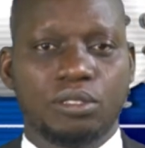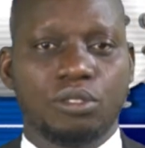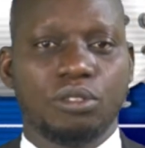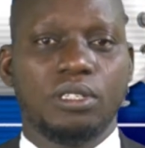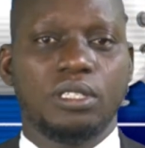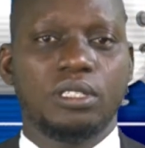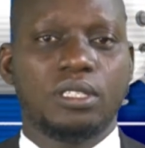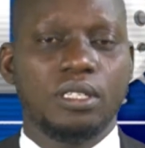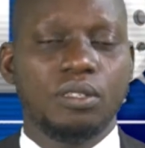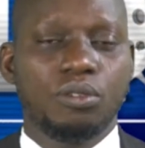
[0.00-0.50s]
to
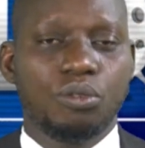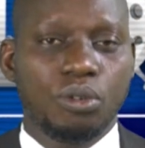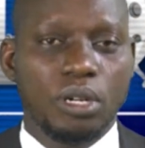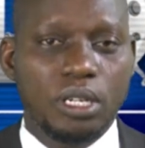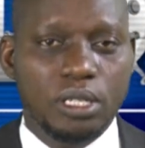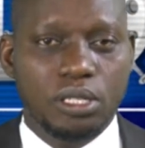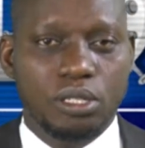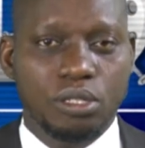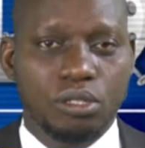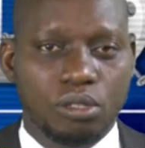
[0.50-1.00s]

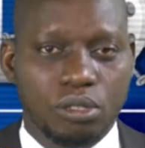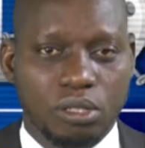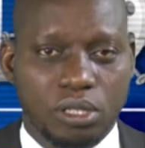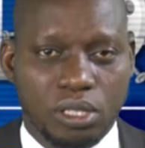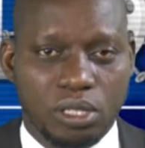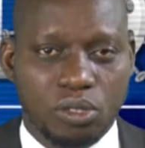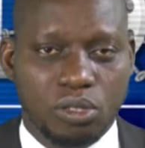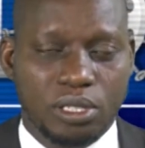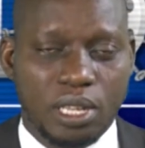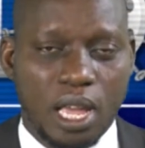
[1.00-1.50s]
integrate into the
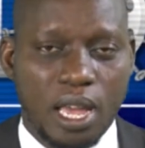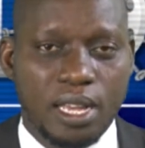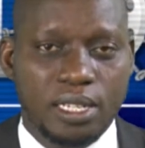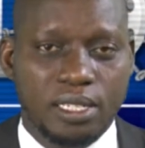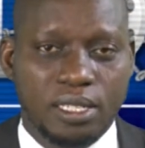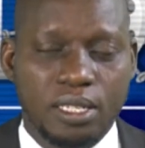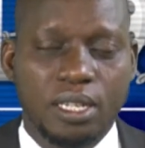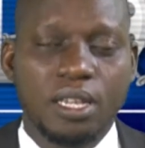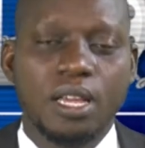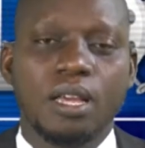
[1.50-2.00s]

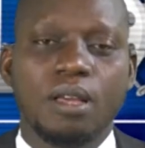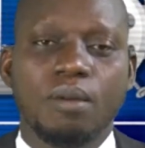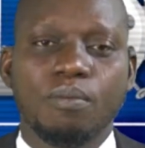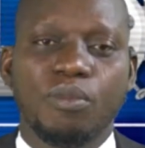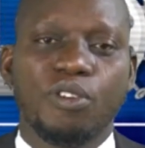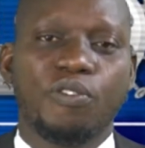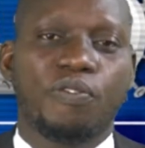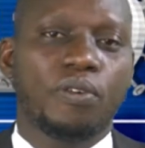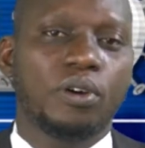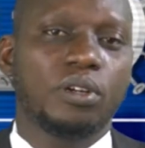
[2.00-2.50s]
society
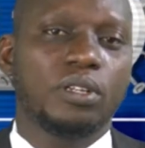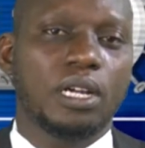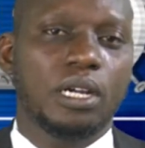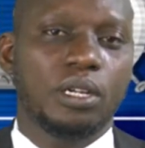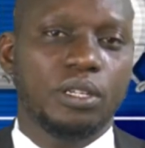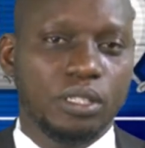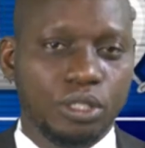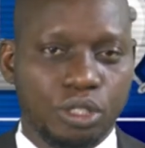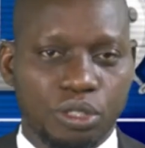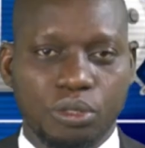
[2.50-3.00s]
before
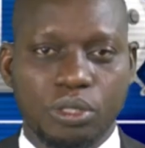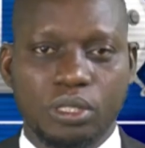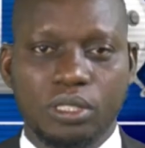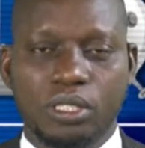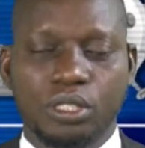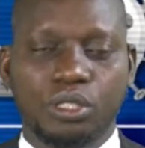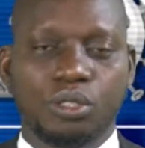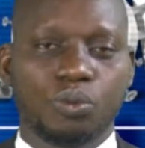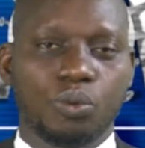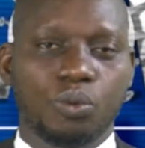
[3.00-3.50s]
now issuing this